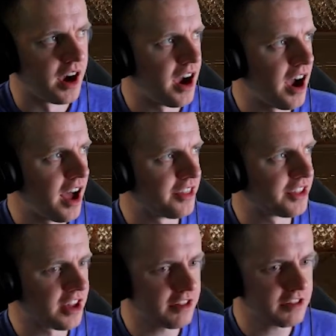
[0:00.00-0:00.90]

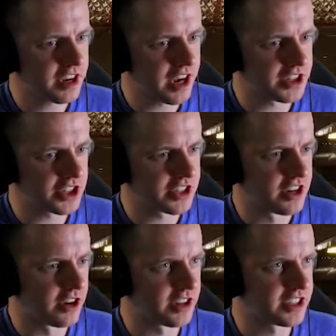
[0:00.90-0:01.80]
The other thing I just
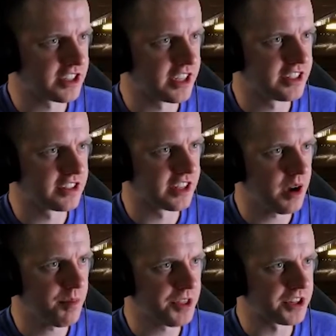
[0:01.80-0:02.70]
noticed is that
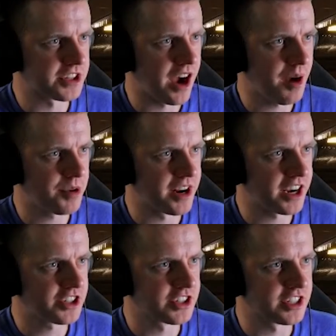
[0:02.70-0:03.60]
up at the top it
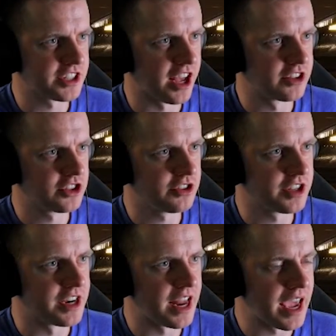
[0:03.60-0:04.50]
actually tells you the
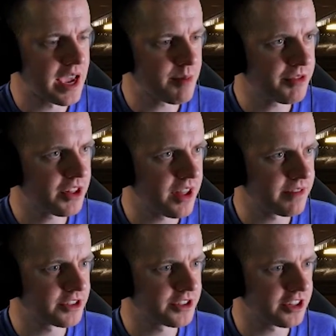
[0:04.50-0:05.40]
name of the
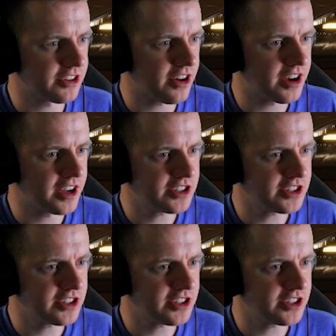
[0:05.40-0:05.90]
level that you're on. So